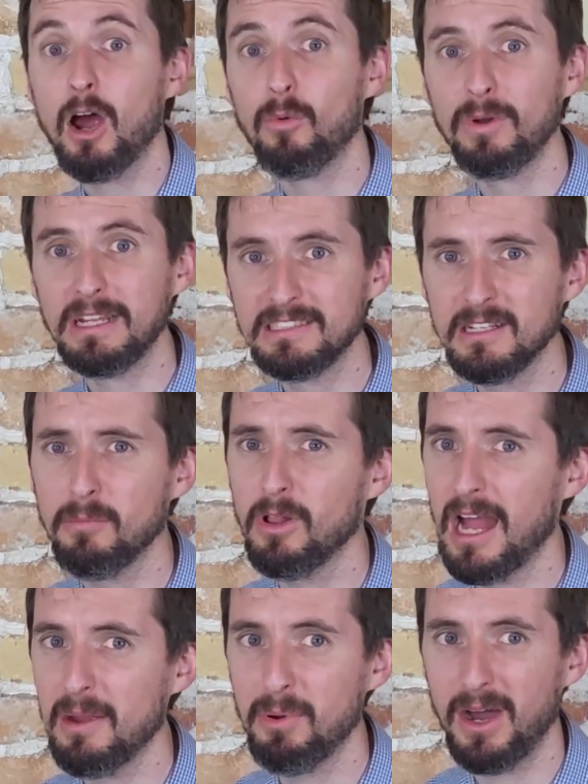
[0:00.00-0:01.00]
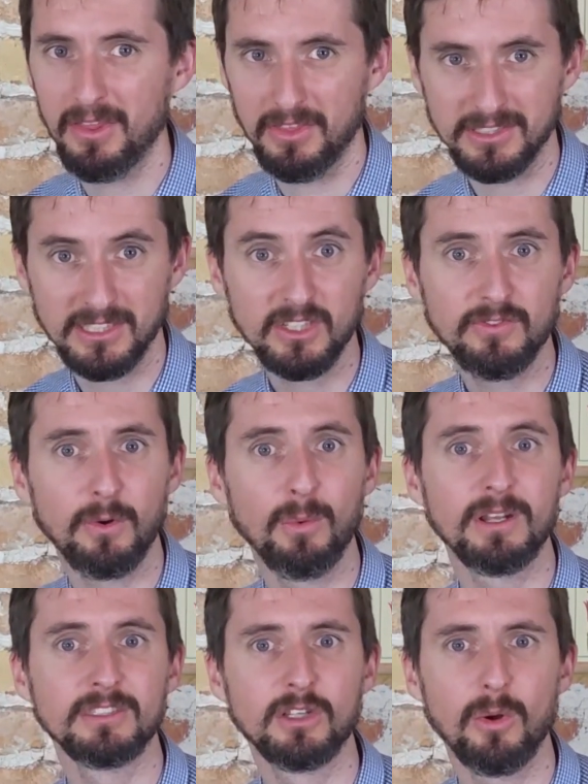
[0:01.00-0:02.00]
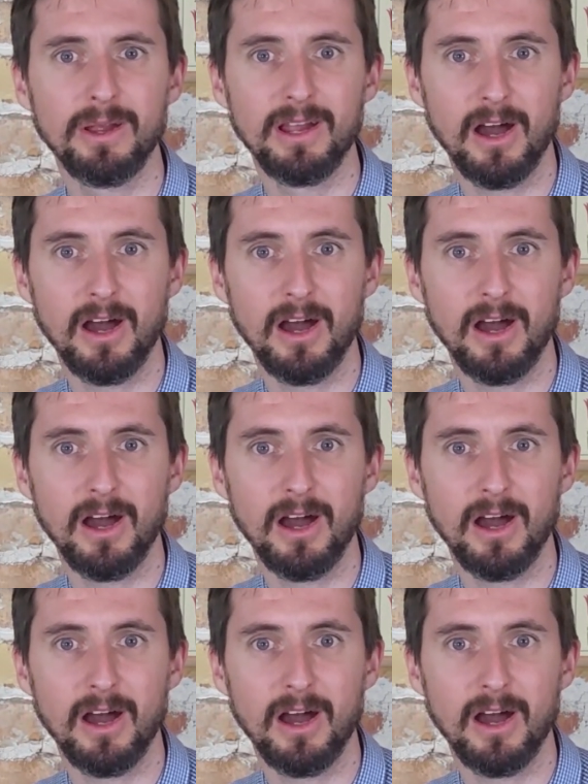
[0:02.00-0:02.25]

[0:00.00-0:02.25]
A reasonable hypothesis for what is going